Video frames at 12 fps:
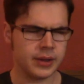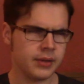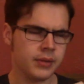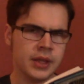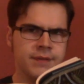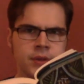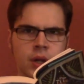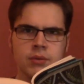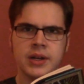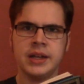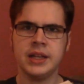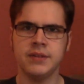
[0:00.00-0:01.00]
If you don't
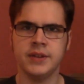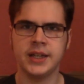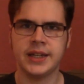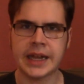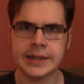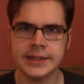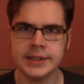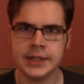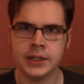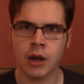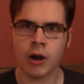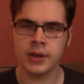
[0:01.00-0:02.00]
live in Kensington
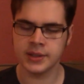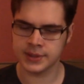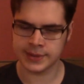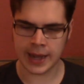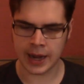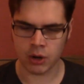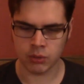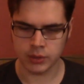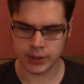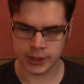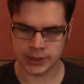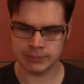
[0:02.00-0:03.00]
Gardens now,
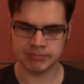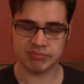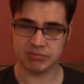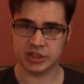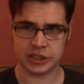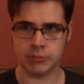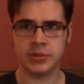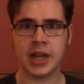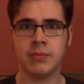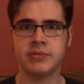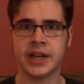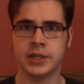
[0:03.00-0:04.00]

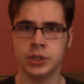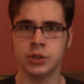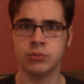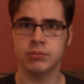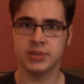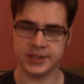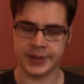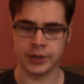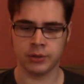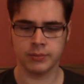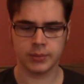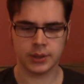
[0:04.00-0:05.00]
sometimes I do,
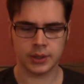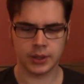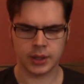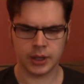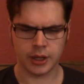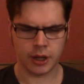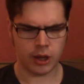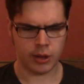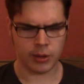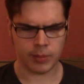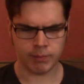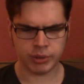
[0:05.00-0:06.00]
still.
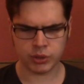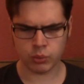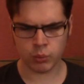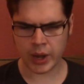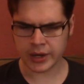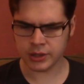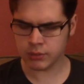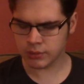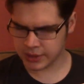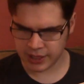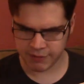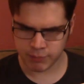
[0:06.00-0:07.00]
But where do you
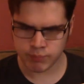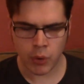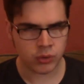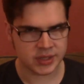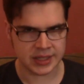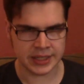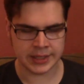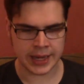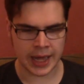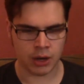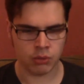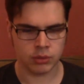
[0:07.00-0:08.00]
live mostly
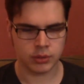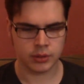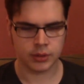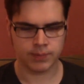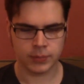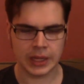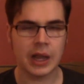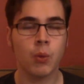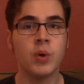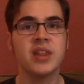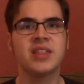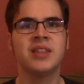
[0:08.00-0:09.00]
now?
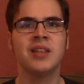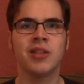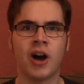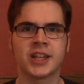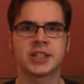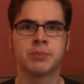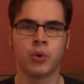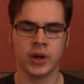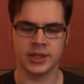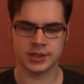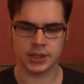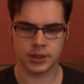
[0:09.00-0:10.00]
With the Lost
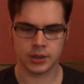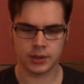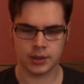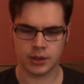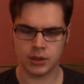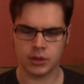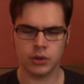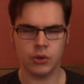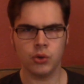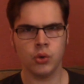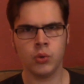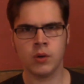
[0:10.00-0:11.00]
Boys.
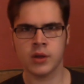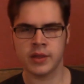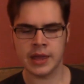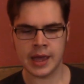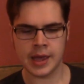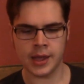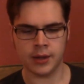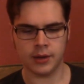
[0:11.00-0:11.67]
Who are they?